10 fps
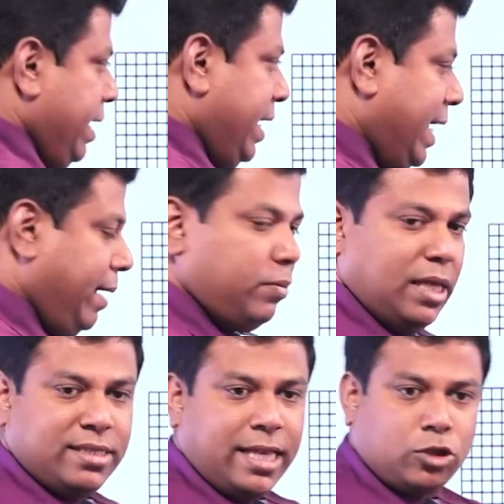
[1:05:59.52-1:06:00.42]
Keep
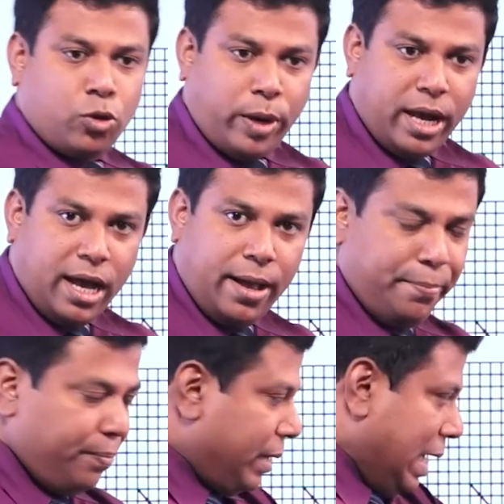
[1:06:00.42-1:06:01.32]
the set square
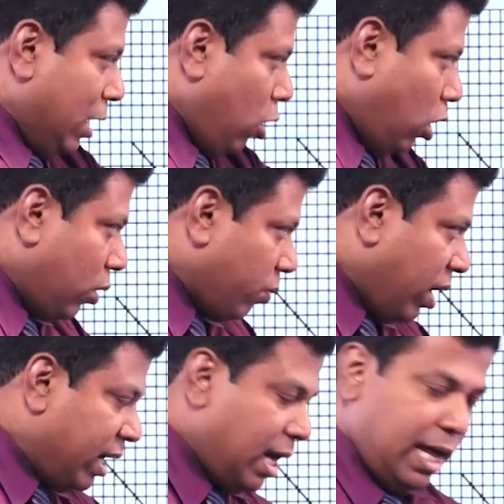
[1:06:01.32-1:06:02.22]
along
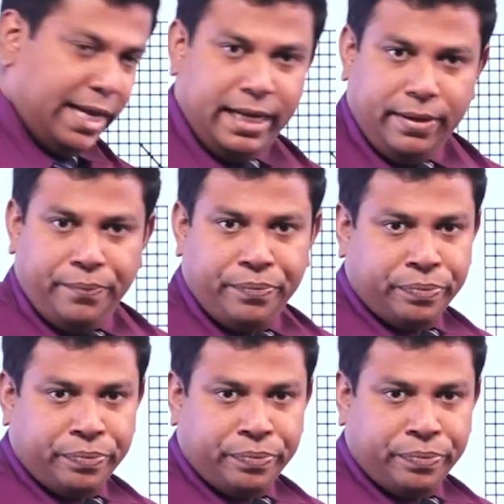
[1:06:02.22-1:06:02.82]
one line,